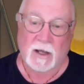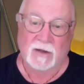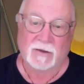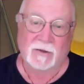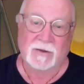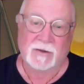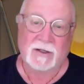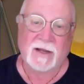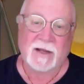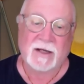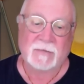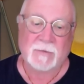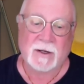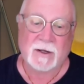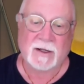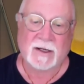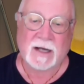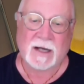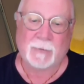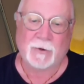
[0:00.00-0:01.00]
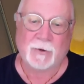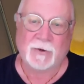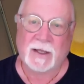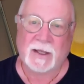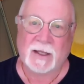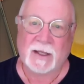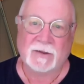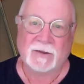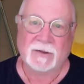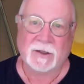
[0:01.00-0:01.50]
So again, they spend a couple of
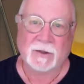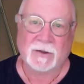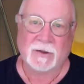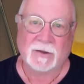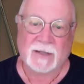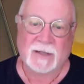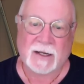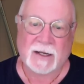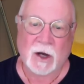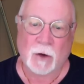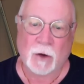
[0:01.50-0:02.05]
days there just kind